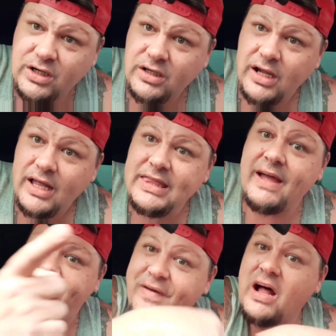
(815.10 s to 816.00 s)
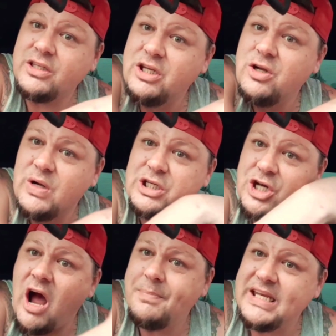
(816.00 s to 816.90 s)
that failed to do his job
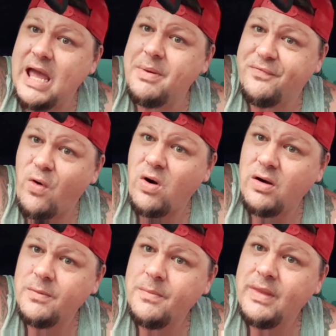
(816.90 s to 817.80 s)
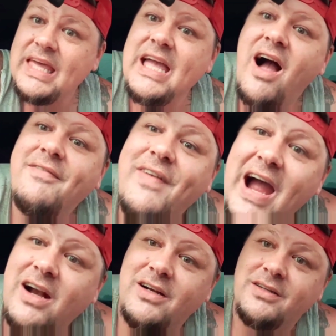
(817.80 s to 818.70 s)
the day before, he got
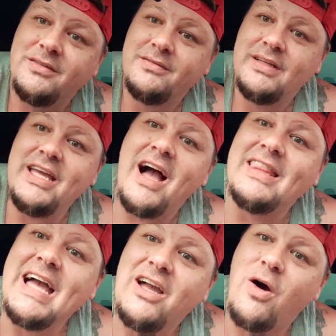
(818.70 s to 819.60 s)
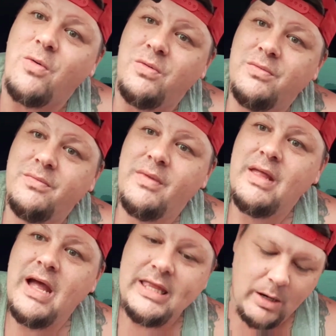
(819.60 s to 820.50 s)
fired. He got let go.
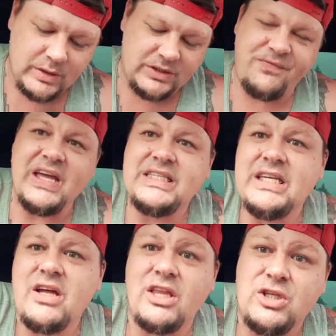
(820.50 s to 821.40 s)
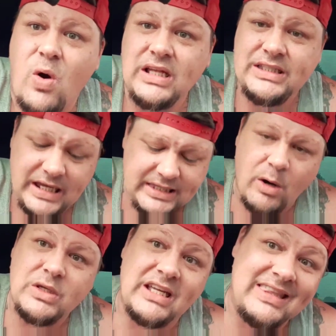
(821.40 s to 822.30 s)
There was feces on the toilet seat. There was a
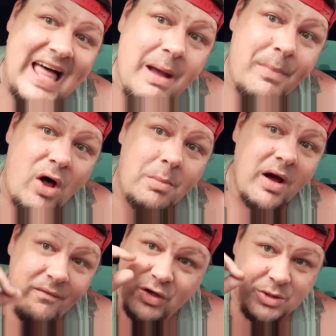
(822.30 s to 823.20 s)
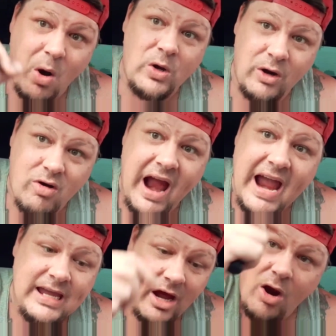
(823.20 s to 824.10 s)
light bulb for smoking crack right